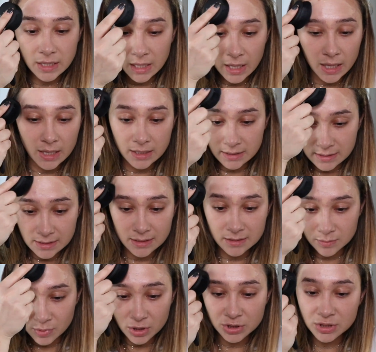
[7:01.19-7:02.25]
things, these
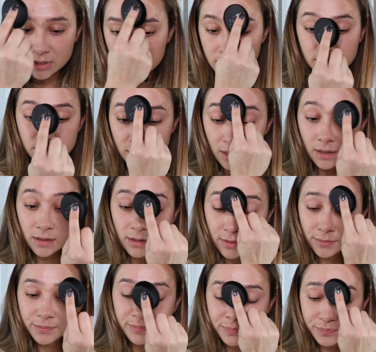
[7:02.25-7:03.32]
brushes, I'm telling you.